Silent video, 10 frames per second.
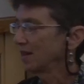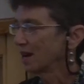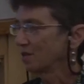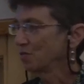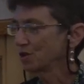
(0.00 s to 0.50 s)

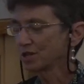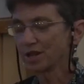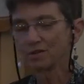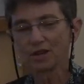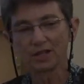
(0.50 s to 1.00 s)
I work
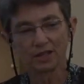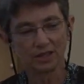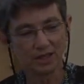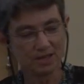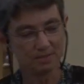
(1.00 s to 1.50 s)
now on a
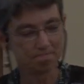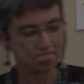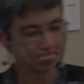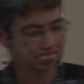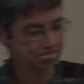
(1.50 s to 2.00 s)
team
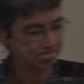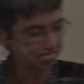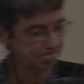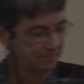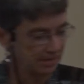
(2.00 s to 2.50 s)

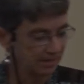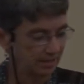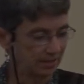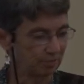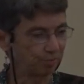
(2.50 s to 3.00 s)

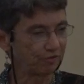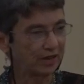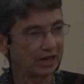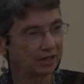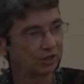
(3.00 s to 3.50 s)
that
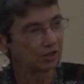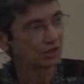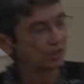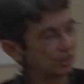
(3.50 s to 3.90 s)
provides